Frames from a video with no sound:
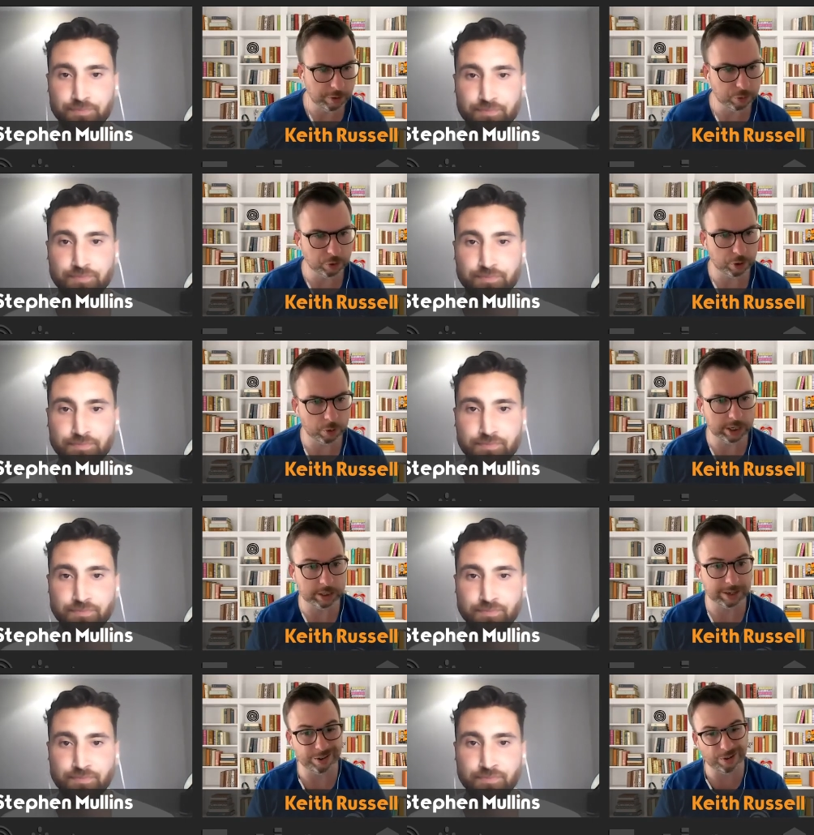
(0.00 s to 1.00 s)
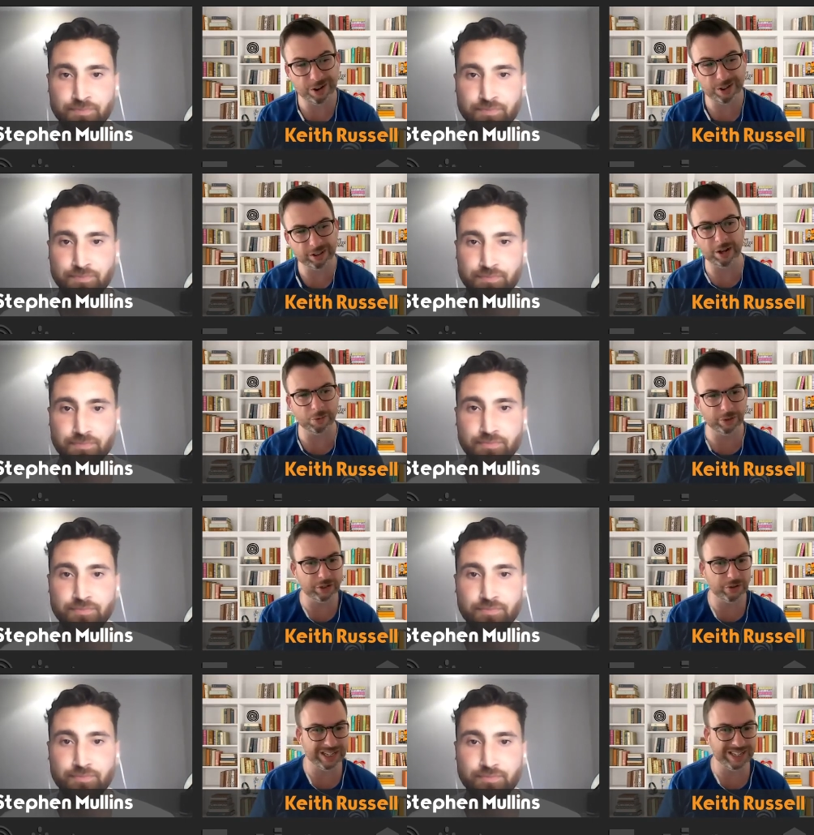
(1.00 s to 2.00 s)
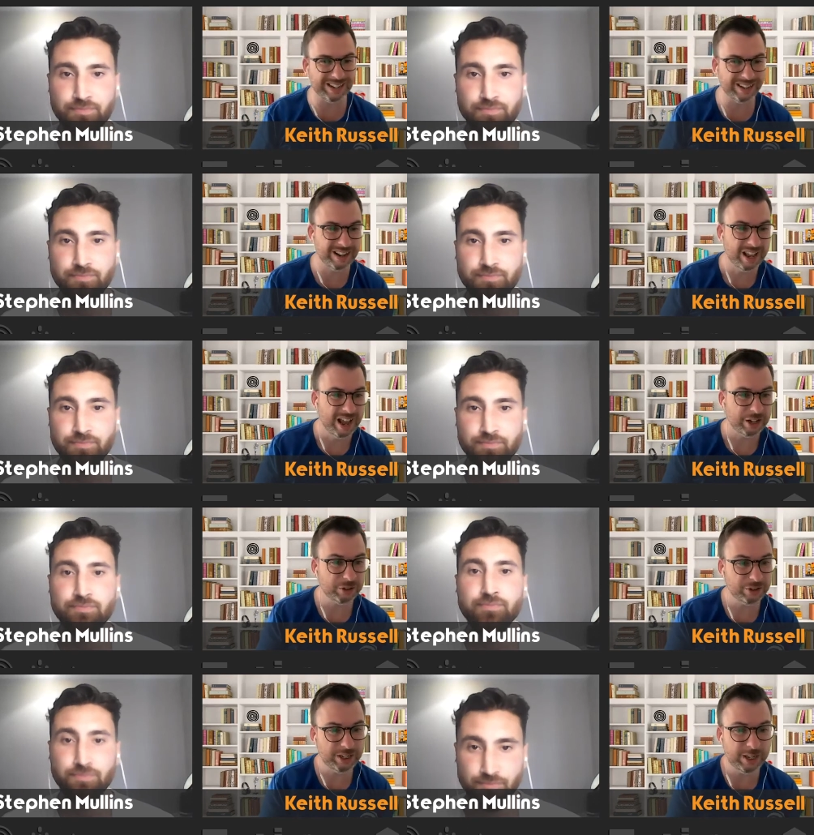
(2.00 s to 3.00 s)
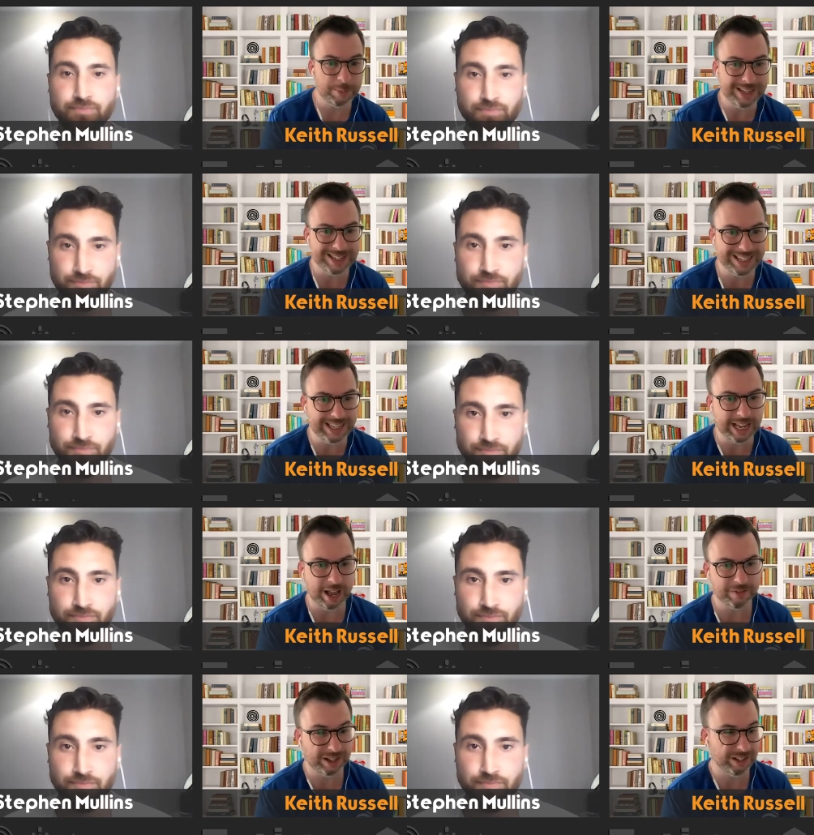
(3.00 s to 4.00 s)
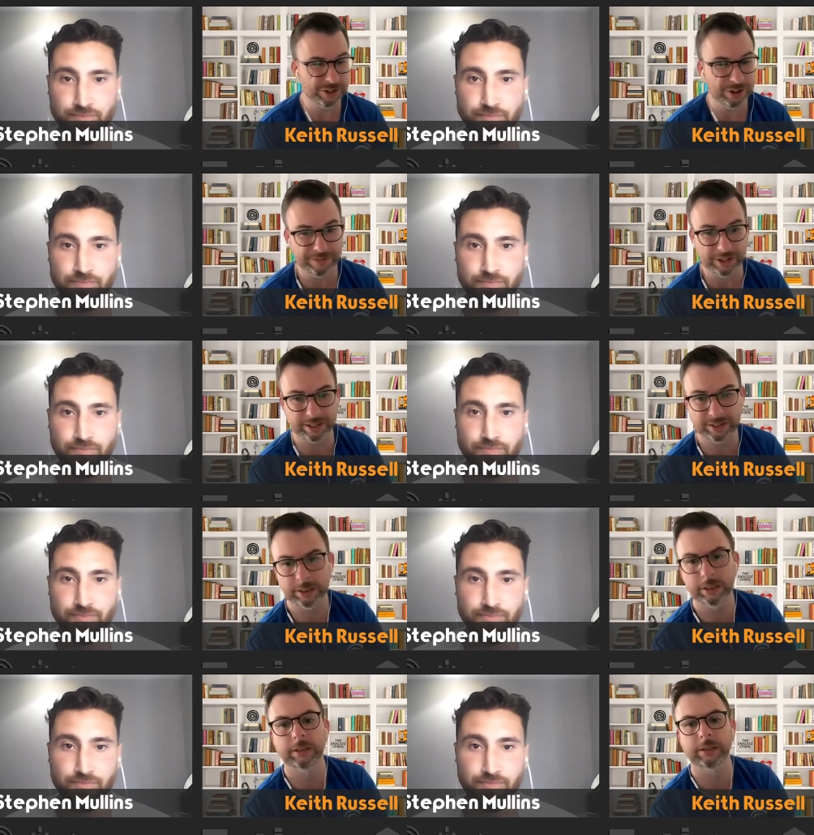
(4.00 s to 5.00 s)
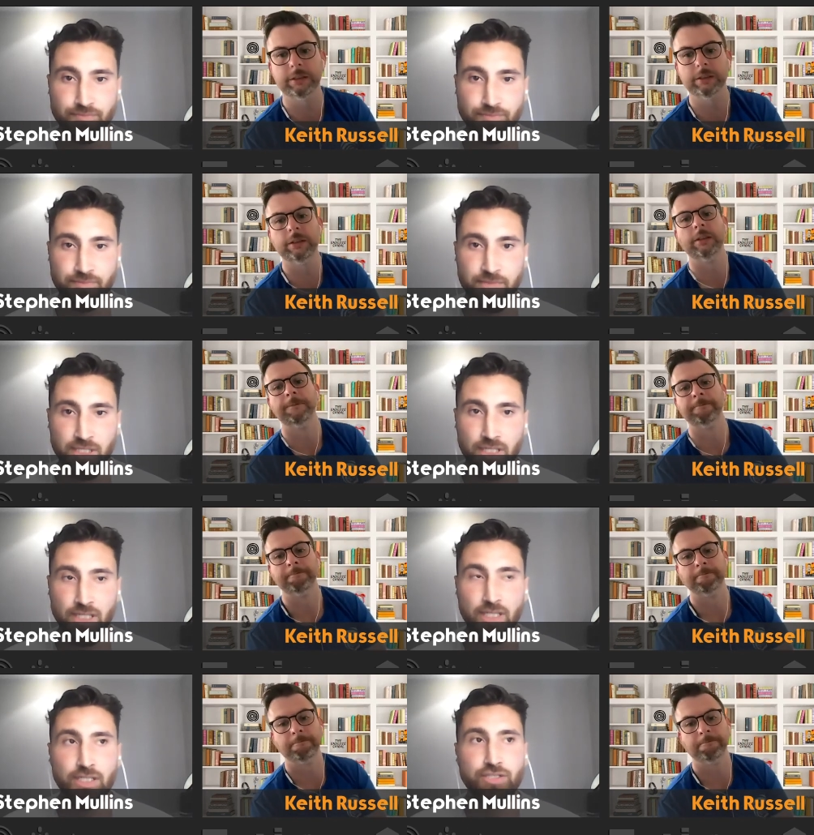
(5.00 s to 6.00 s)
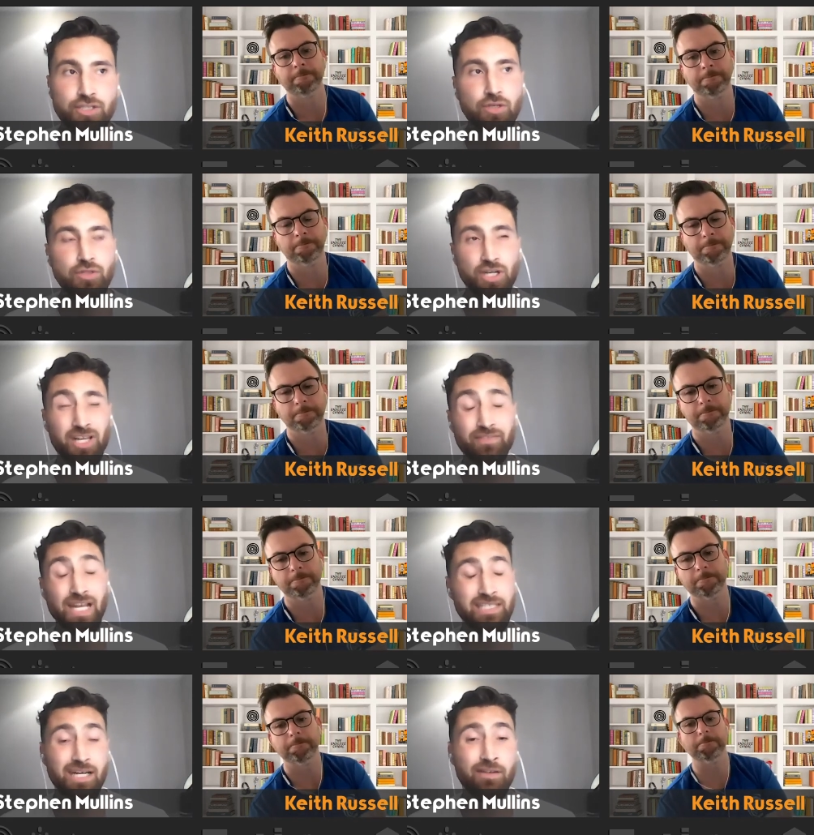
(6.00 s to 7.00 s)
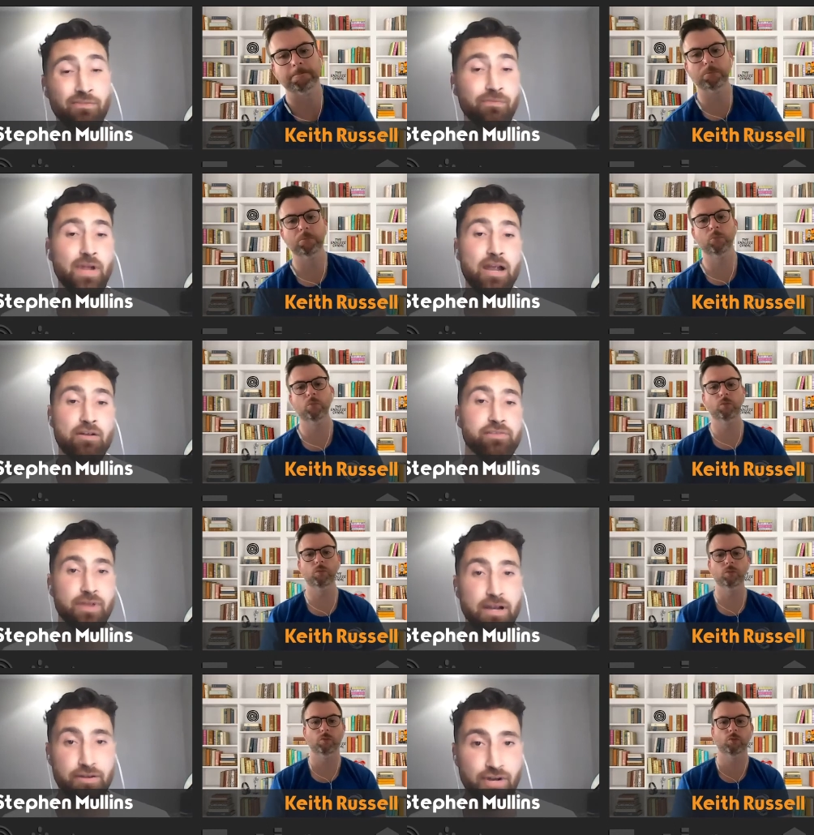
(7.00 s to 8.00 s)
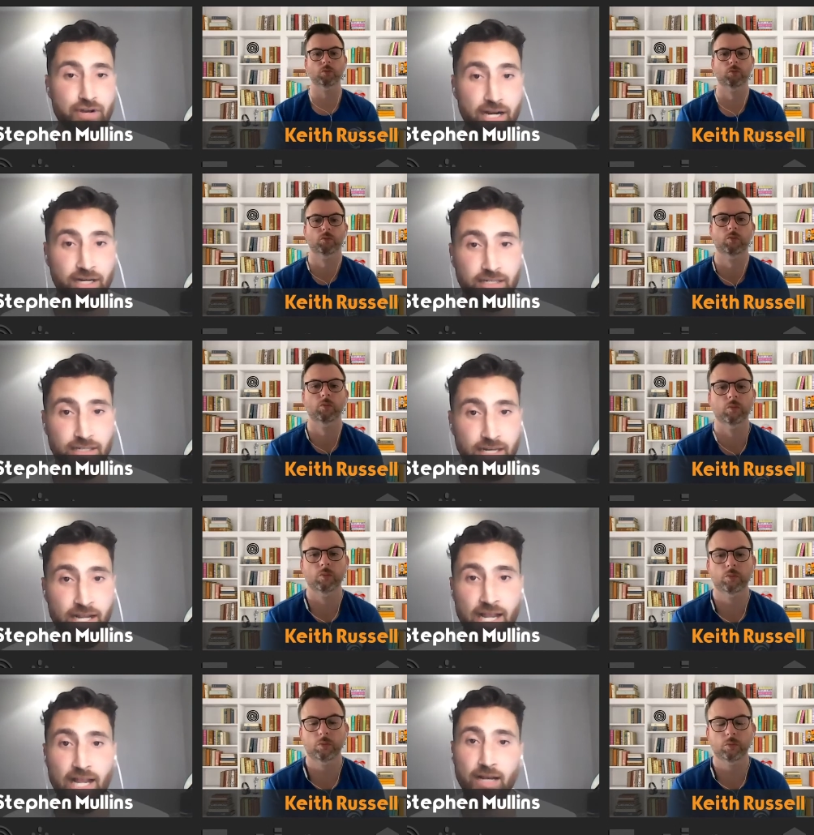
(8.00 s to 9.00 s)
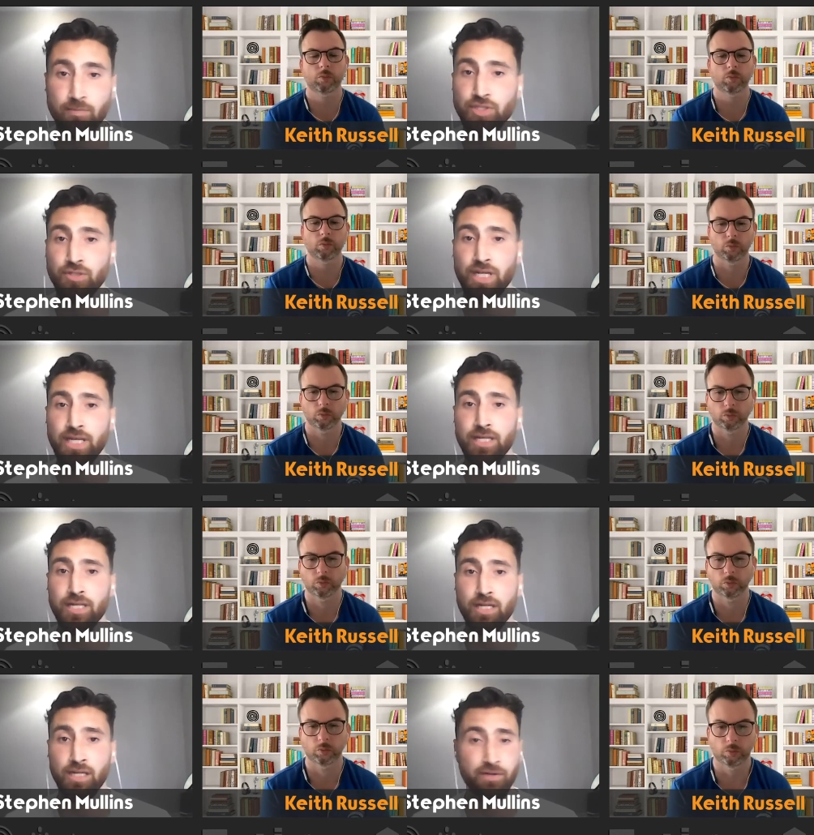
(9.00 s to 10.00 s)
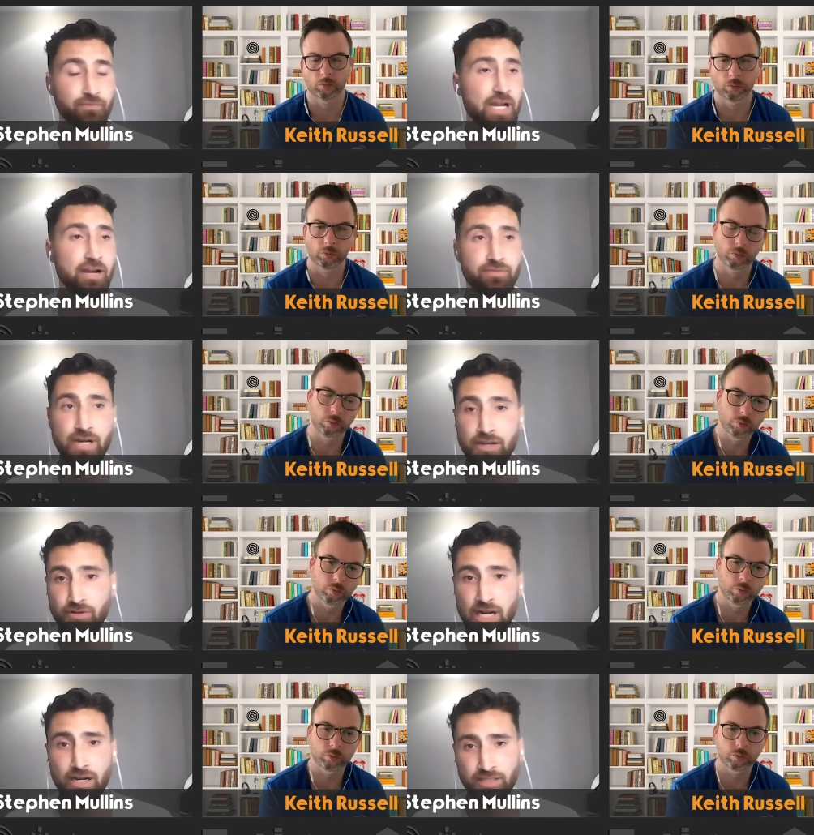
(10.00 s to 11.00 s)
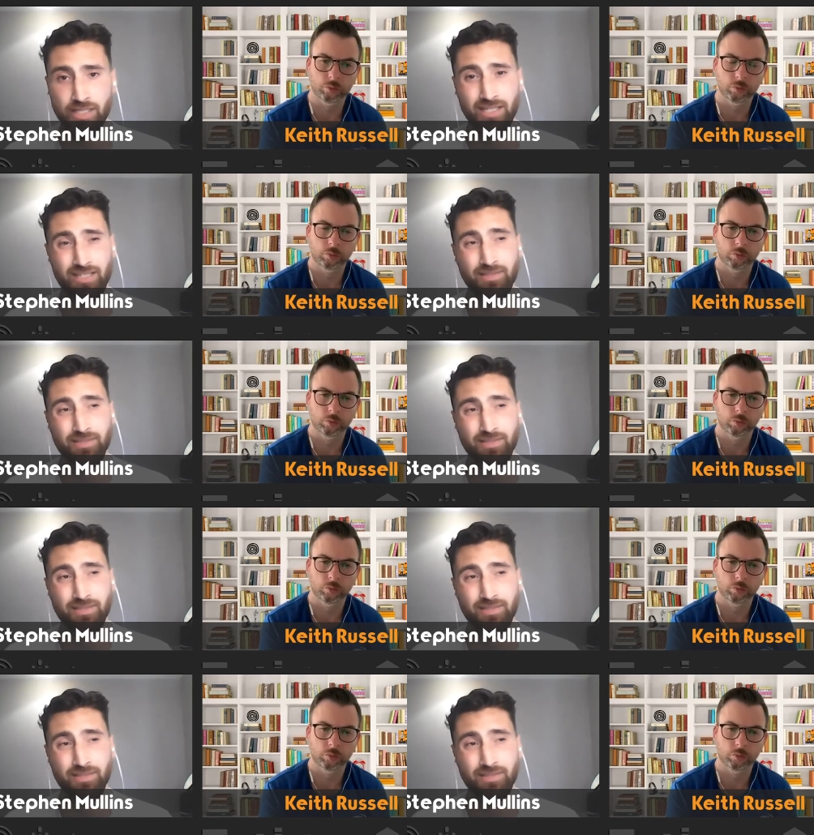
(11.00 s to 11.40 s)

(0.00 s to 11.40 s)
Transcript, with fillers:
Speaker 1: one other question that I kind of thought was interesting. And it does CBD have any side effects?
Speaker 2: So side effects are very, very rare. Um, so they like very, very rare. I think